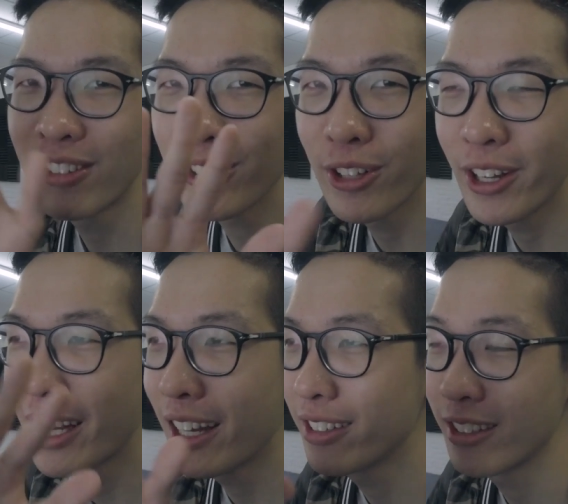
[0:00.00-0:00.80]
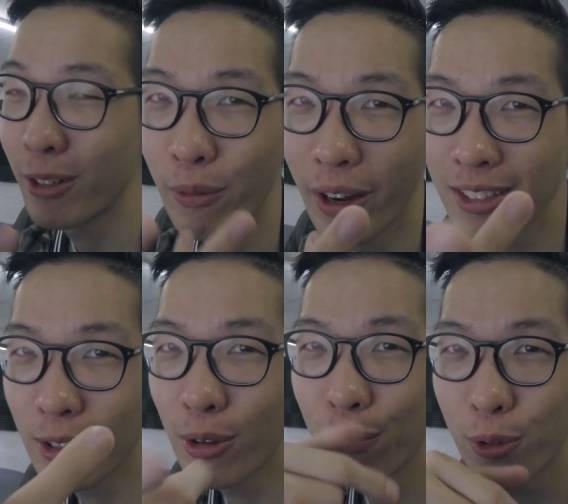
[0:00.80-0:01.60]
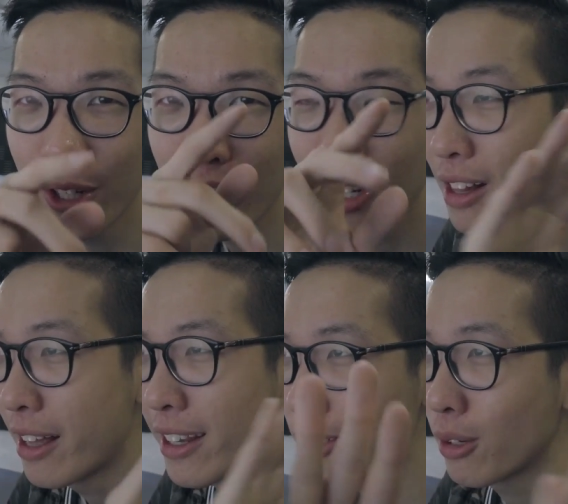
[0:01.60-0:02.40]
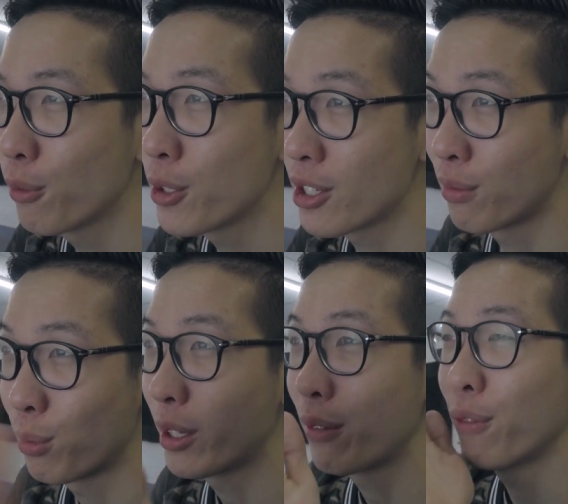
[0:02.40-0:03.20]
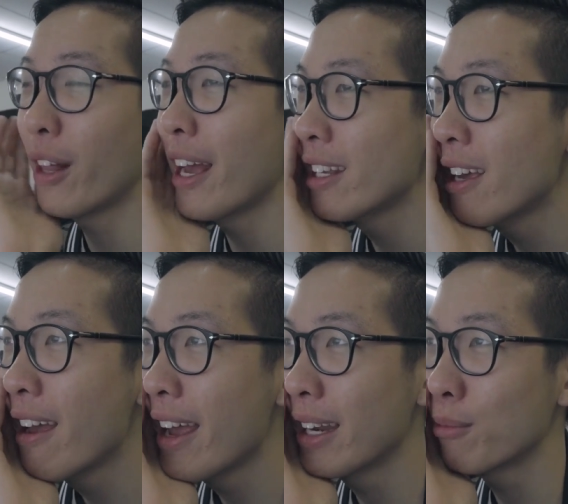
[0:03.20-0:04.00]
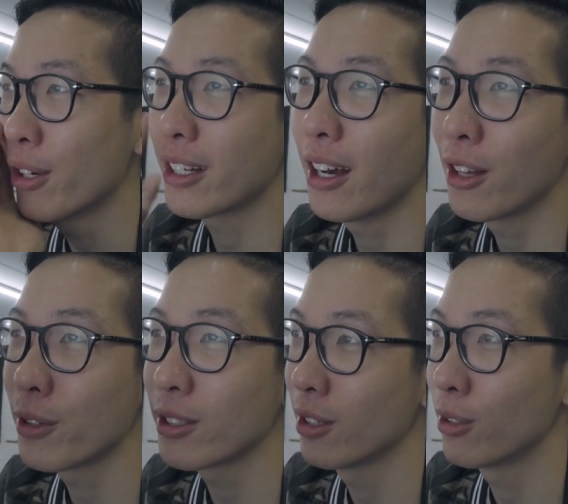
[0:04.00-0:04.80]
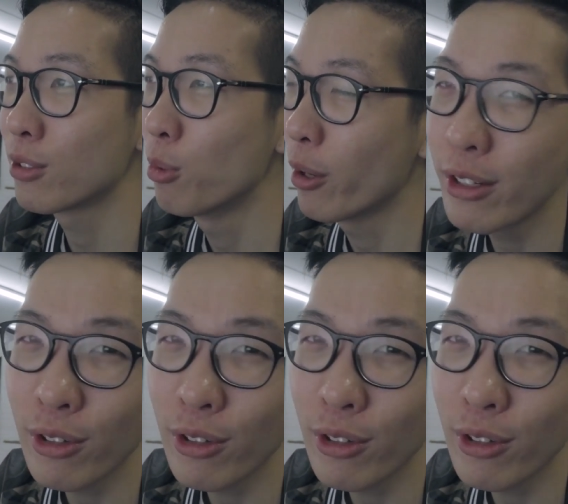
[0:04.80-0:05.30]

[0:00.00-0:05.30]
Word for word: I'm still learning how to deal with S-Log footage. Like S-Log footage is really flat and I'm trying to color it so it looks more